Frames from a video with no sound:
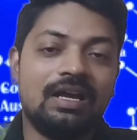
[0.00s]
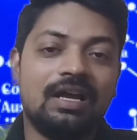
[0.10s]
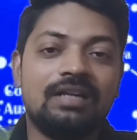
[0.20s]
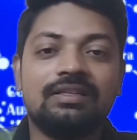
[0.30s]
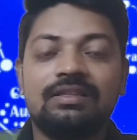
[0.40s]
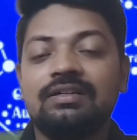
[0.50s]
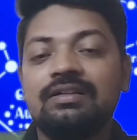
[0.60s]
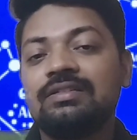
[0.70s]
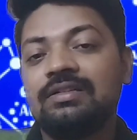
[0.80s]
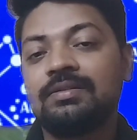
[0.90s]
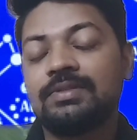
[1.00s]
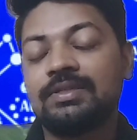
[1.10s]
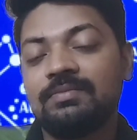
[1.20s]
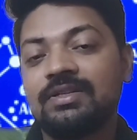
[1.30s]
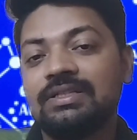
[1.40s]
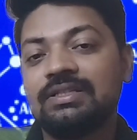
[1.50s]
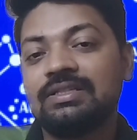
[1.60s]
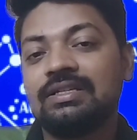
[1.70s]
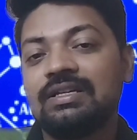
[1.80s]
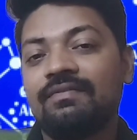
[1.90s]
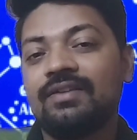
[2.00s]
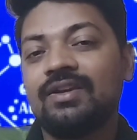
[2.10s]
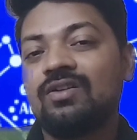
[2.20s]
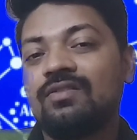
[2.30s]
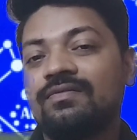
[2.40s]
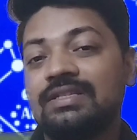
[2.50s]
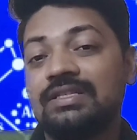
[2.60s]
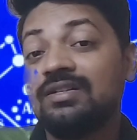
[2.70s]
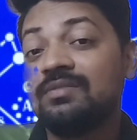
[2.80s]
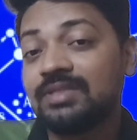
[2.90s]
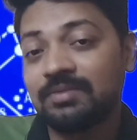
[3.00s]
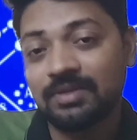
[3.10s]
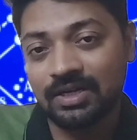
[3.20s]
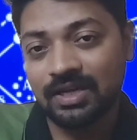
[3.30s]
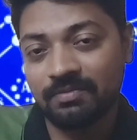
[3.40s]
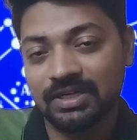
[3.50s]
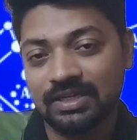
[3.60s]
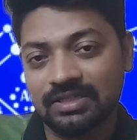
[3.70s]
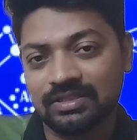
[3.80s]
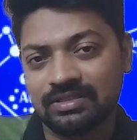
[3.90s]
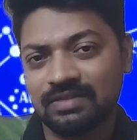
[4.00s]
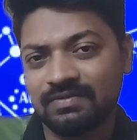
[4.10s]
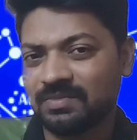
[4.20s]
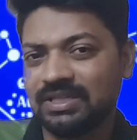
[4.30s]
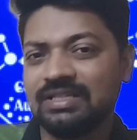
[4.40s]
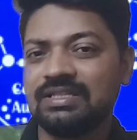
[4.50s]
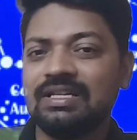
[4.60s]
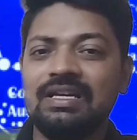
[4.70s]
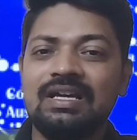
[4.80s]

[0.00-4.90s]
And the third symptom is fear of germs and contamination, which means,